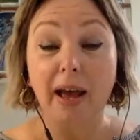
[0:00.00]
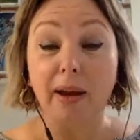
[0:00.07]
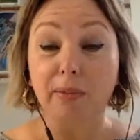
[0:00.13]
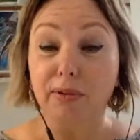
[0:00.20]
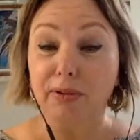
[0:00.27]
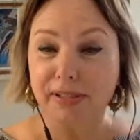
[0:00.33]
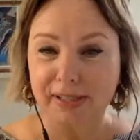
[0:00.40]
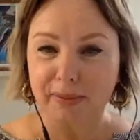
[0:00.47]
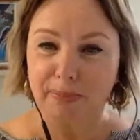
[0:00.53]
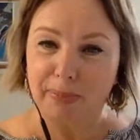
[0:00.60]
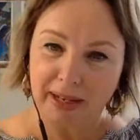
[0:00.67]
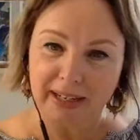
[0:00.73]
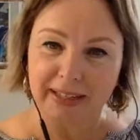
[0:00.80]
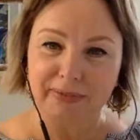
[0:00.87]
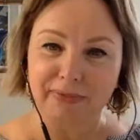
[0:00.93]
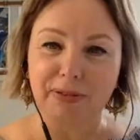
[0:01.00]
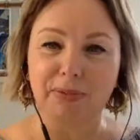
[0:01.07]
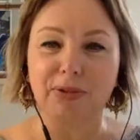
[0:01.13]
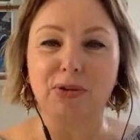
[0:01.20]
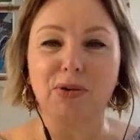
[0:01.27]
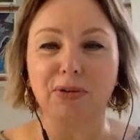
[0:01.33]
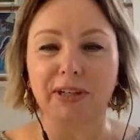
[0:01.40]
Chrissie Butler from
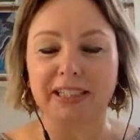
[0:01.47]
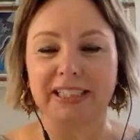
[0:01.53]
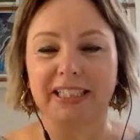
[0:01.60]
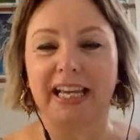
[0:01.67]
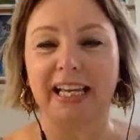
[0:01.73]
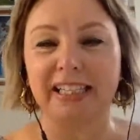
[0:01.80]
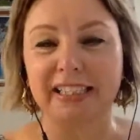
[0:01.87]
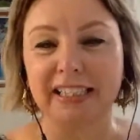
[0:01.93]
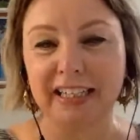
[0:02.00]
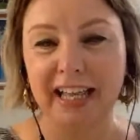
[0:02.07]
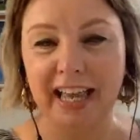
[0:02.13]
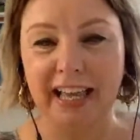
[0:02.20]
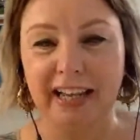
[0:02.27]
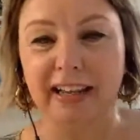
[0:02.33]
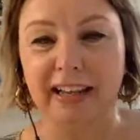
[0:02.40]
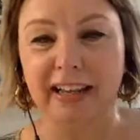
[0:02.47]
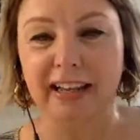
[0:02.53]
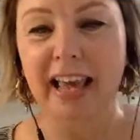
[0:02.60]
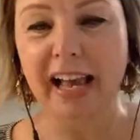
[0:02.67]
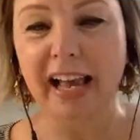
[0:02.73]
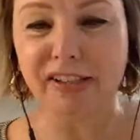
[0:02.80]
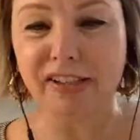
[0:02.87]
Core Education, and
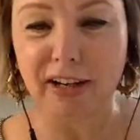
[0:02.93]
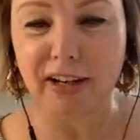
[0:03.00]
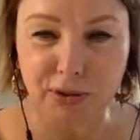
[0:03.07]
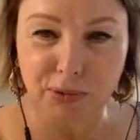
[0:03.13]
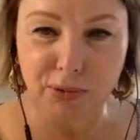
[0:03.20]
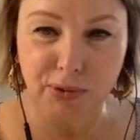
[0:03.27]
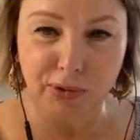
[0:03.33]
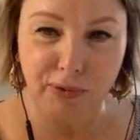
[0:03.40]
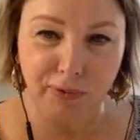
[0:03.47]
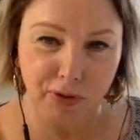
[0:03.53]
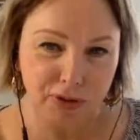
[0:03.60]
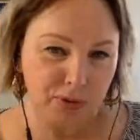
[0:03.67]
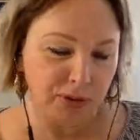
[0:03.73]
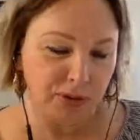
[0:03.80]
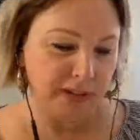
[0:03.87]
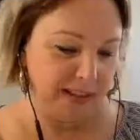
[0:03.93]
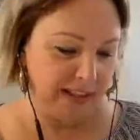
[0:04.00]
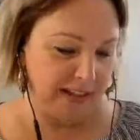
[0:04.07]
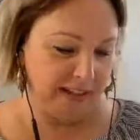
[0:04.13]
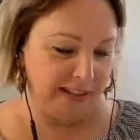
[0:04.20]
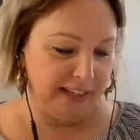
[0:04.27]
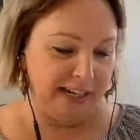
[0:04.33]
as I like to refer to her,
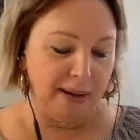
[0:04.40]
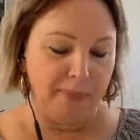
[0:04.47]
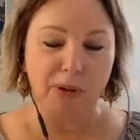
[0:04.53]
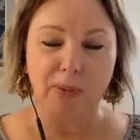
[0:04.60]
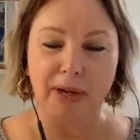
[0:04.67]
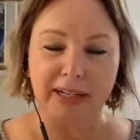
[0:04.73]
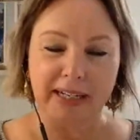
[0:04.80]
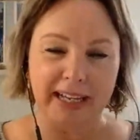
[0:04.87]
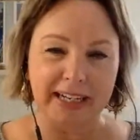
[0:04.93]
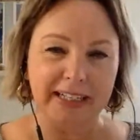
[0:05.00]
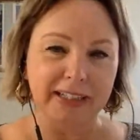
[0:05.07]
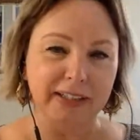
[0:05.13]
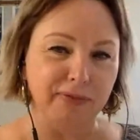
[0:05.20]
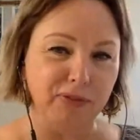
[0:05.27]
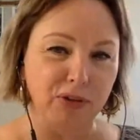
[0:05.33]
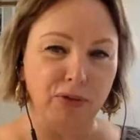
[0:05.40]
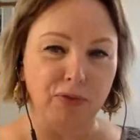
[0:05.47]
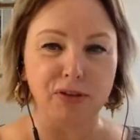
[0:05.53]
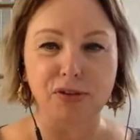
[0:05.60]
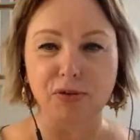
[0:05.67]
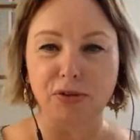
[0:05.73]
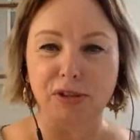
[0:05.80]
the number one lady of
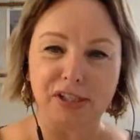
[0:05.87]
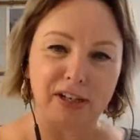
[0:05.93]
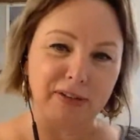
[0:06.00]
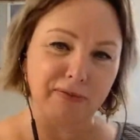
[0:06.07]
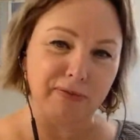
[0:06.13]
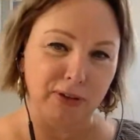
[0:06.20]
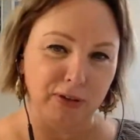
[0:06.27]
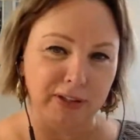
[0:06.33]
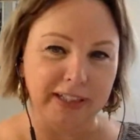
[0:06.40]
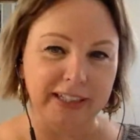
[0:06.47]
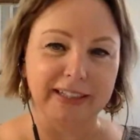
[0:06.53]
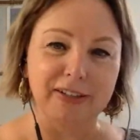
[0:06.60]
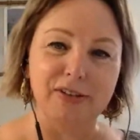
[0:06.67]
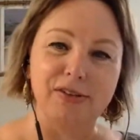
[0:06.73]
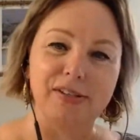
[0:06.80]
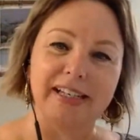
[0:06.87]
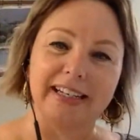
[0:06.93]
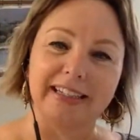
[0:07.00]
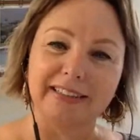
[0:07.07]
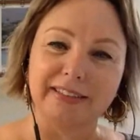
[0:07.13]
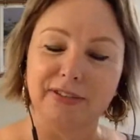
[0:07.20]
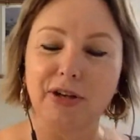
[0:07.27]
Universal Design for Learning in New
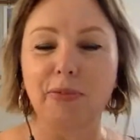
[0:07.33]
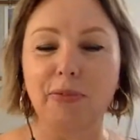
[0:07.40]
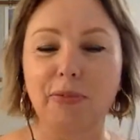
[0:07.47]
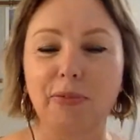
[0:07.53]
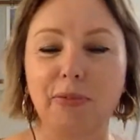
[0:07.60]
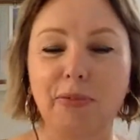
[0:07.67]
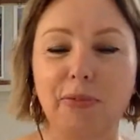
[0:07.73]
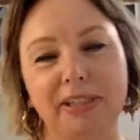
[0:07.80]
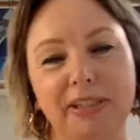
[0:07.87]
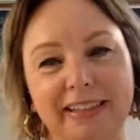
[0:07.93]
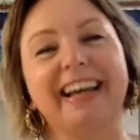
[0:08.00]
Zealand. No pressure.